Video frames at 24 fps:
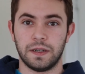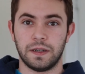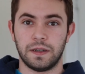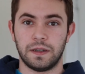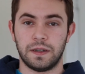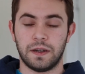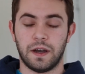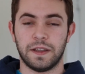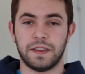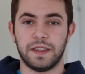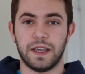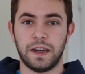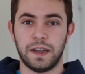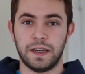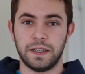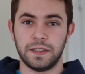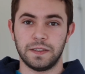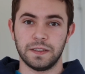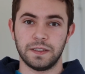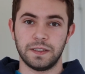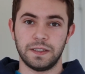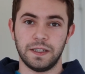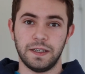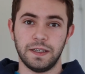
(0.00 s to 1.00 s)
not that
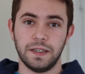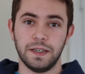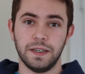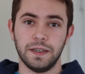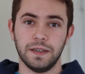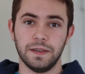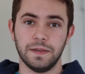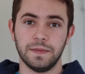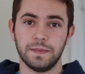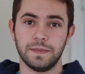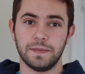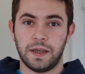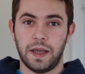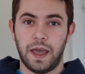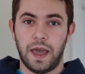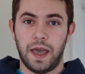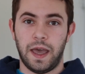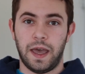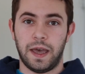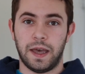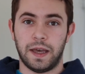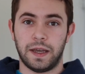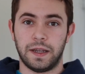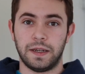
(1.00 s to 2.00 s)
interesting.
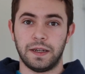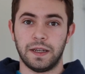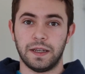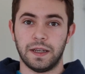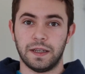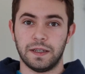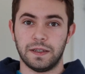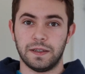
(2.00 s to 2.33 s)
And